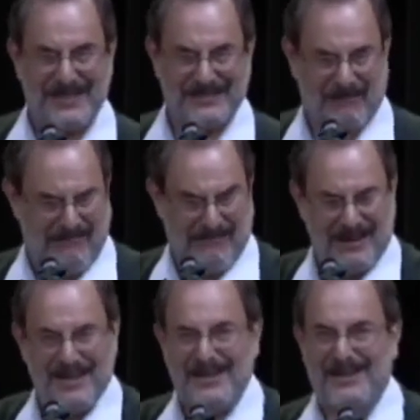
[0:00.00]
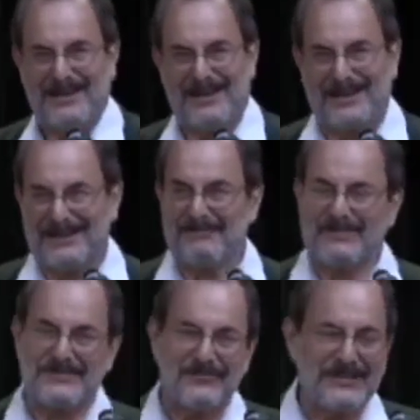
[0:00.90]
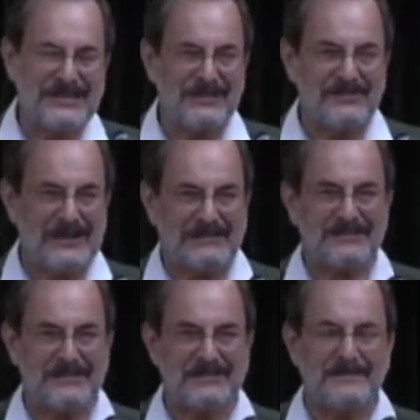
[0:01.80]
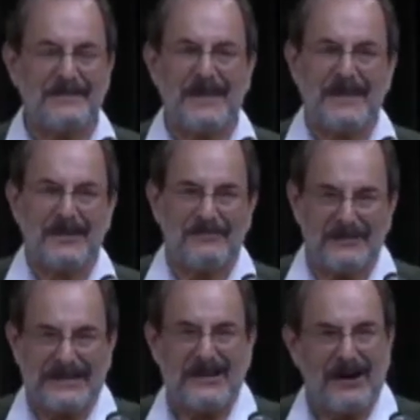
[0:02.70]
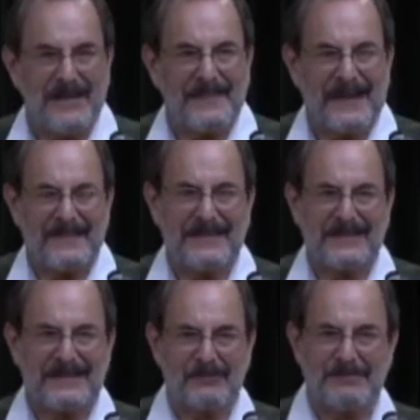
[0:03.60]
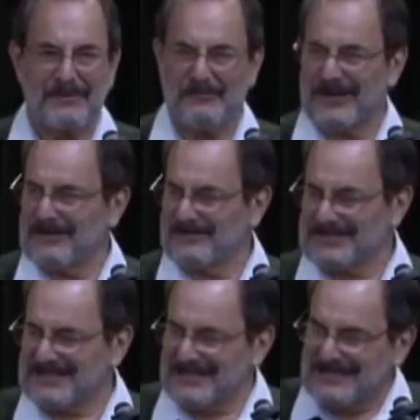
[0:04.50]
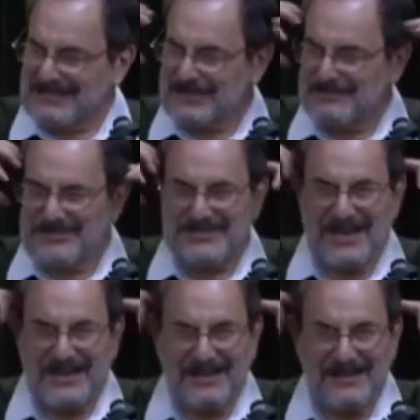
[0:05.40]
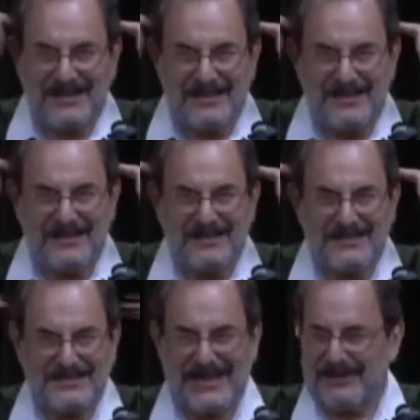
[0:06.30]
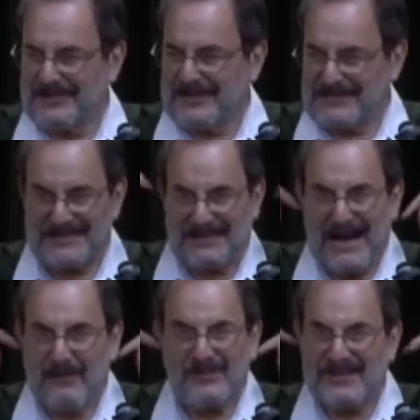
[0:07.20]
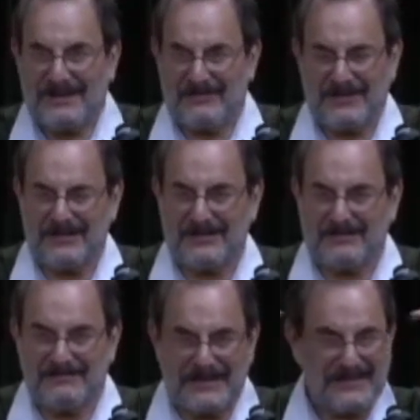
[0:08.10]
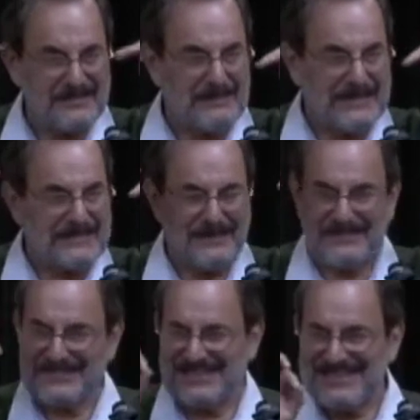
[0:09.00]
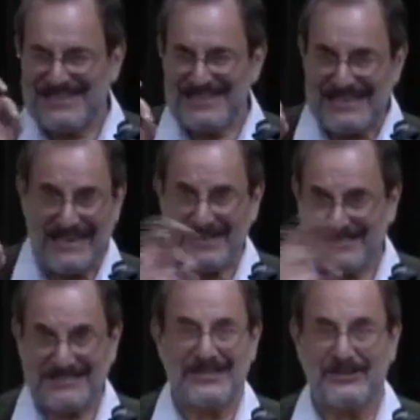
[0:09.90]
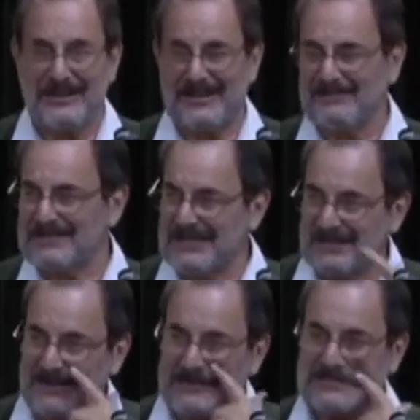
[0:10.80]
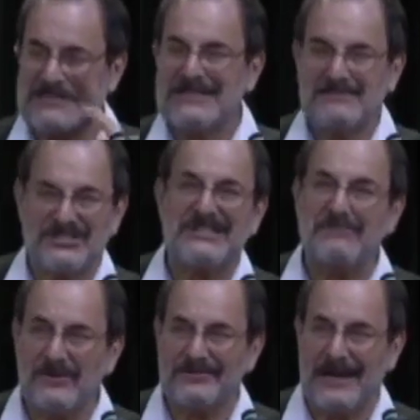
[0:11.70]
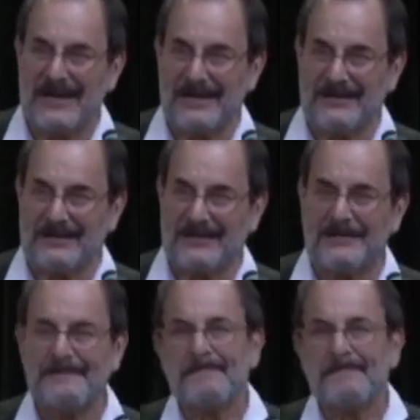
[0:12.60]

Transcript: like that. They, and it was freaking her out. So we caught that thing, and then we put one of those supersonic sound things that I would never hear because of my deafness that scare animals out of your house. She moved out of there.